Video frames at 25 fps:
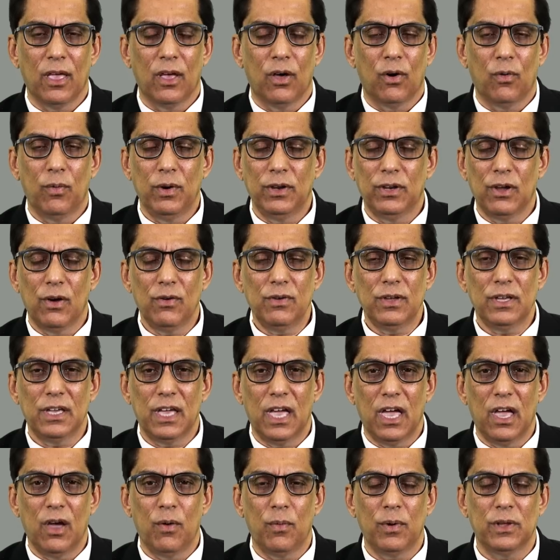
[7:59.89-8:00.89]
we don't
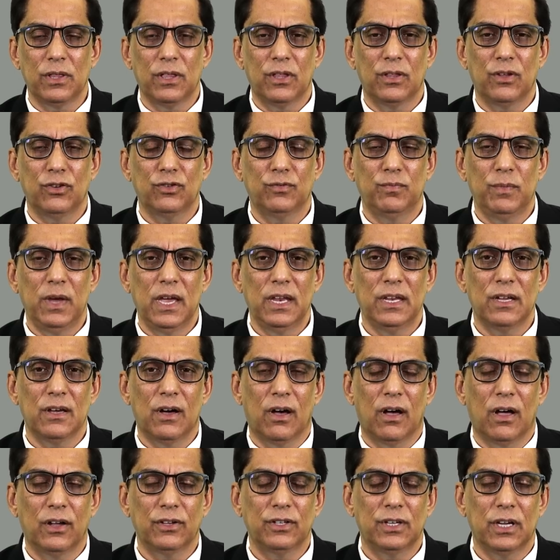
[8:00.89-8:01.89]
care whether those media
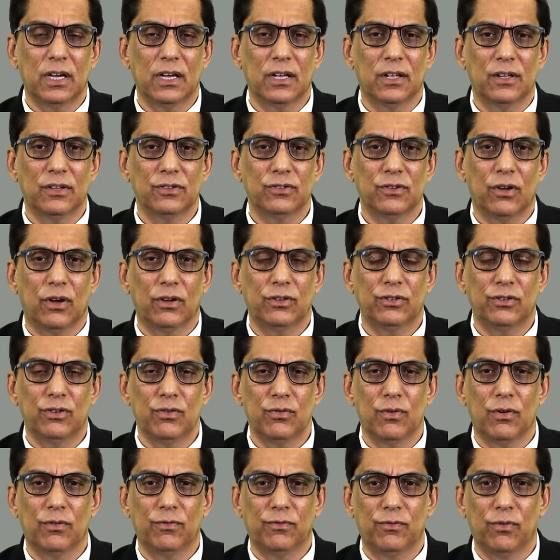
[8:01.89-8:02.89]
articles are
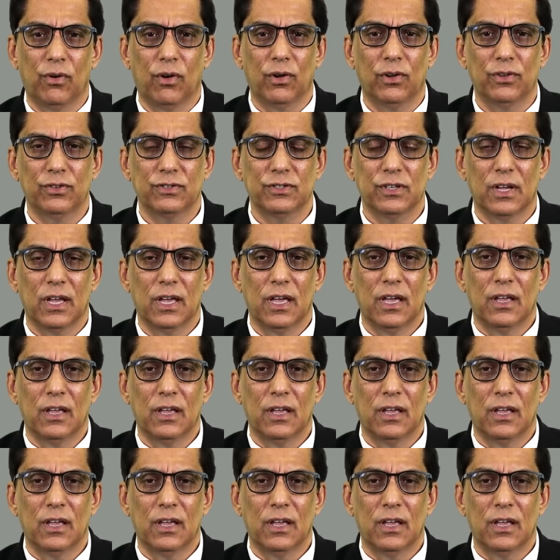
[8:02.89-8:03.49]
true or false,